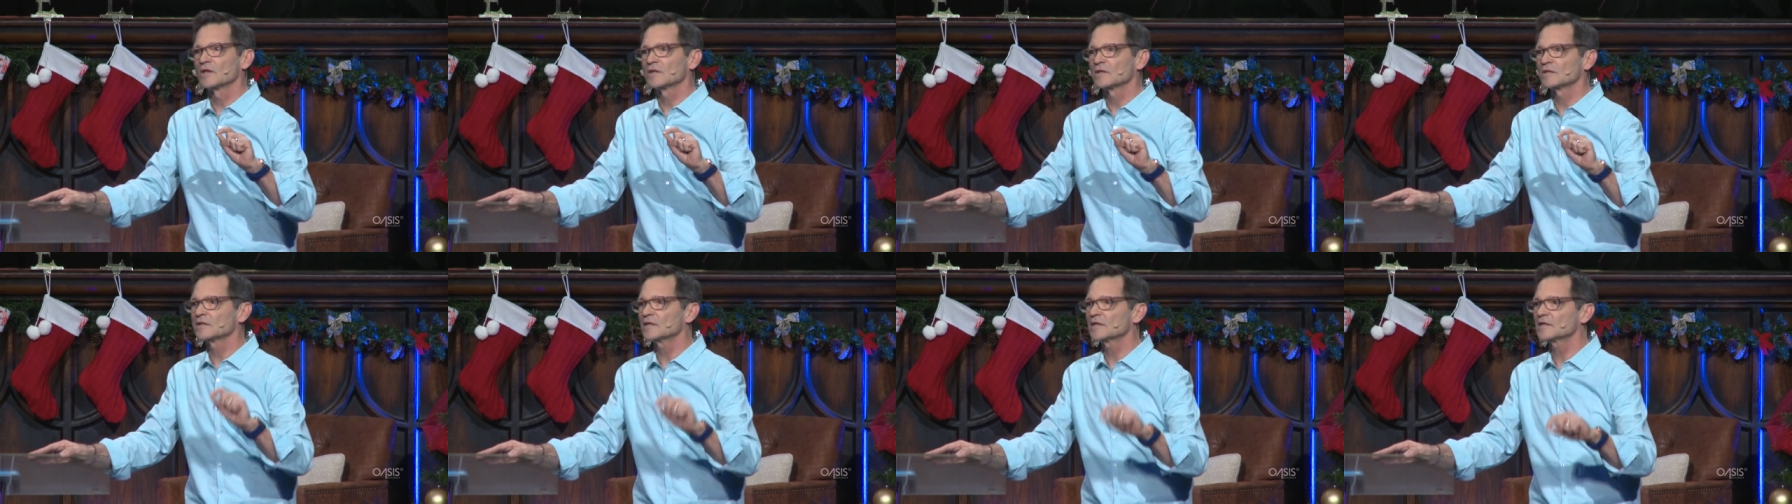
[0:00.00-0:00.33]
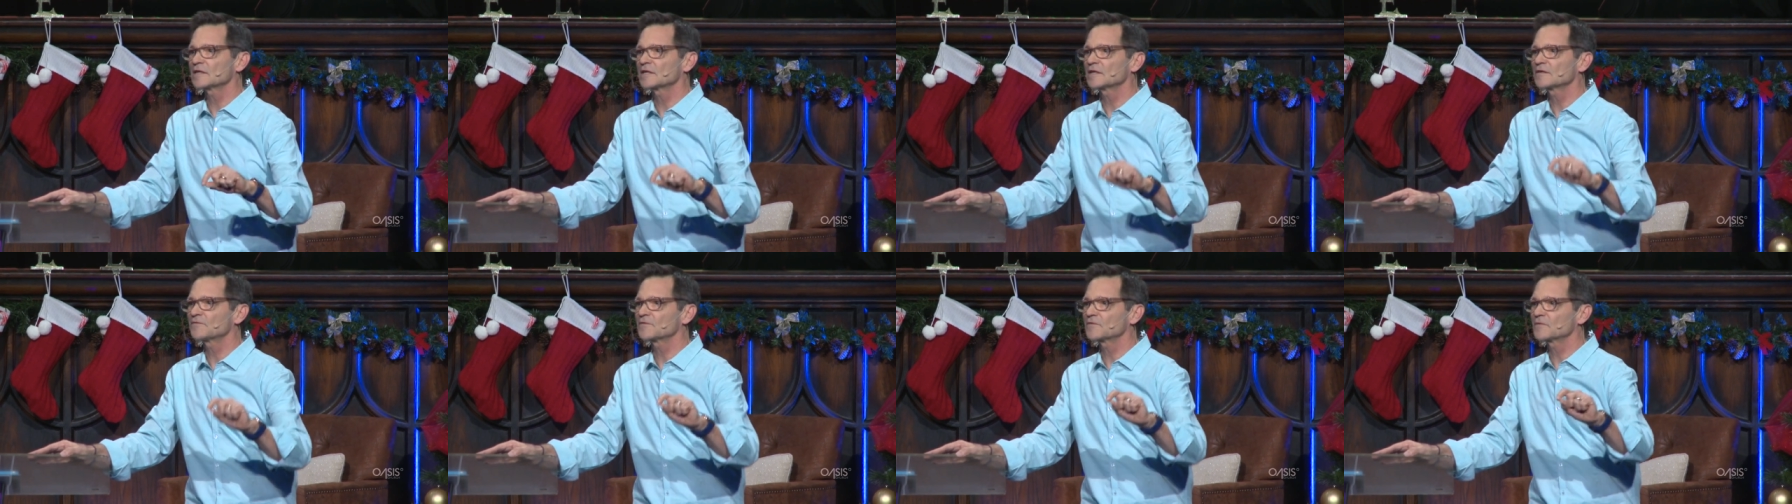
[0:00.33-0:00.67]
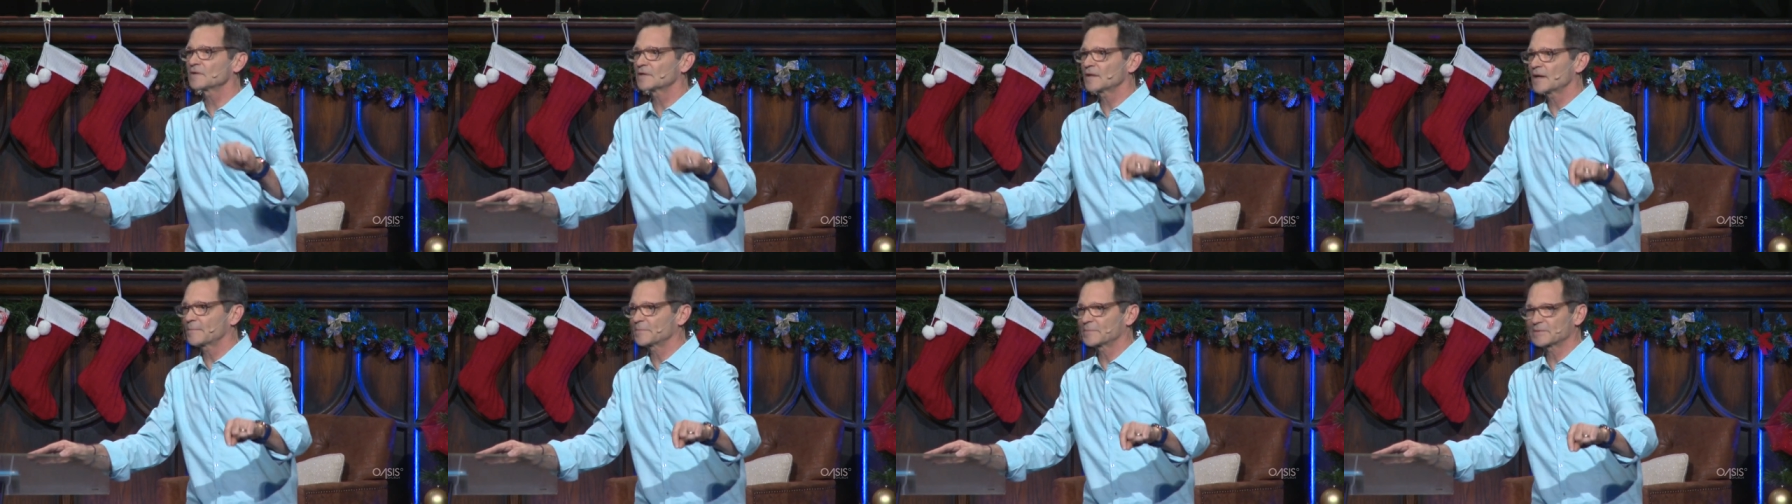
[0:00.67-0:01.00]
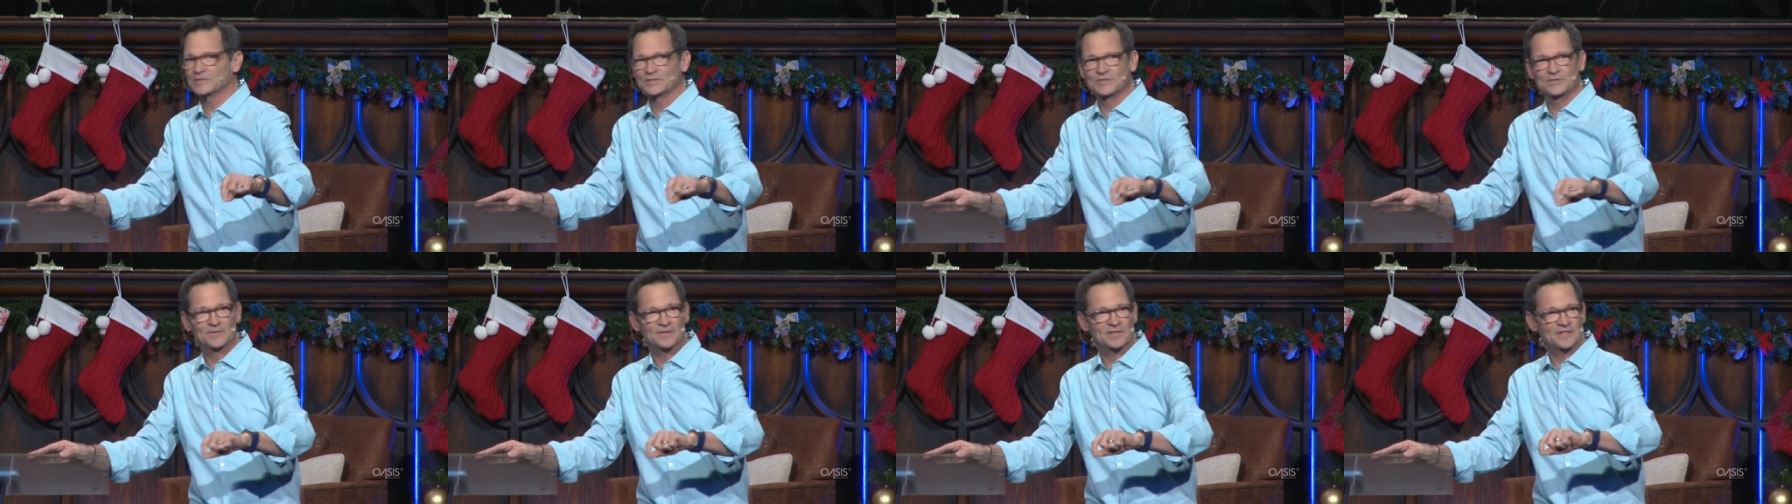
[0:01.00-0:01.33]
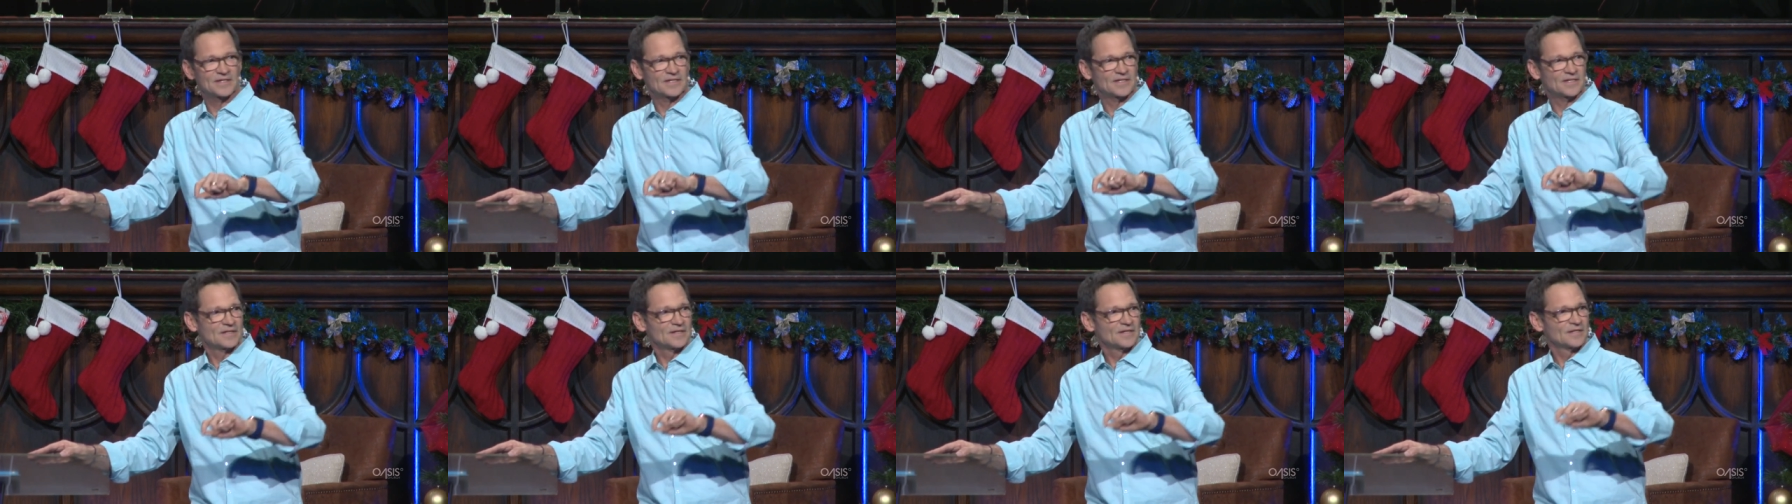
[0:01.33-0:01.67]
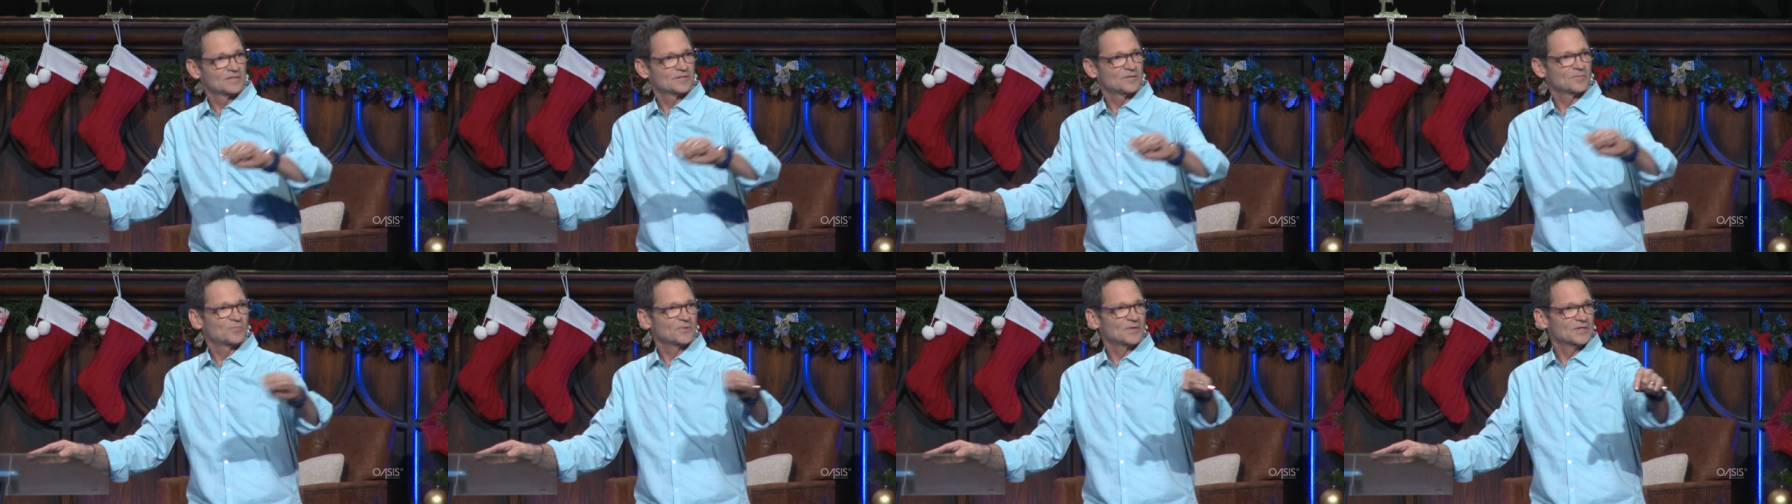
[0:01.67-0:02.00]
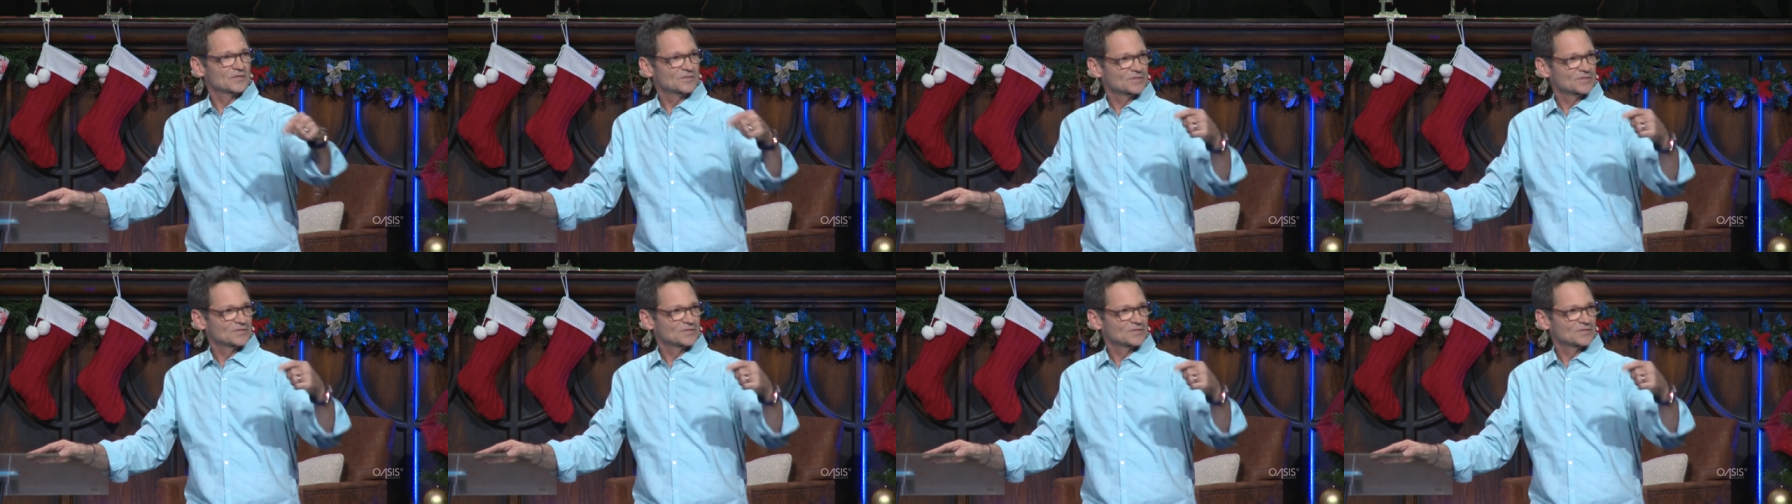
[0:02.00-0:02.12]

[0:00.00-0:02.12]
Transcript: looking for an opportunity to bring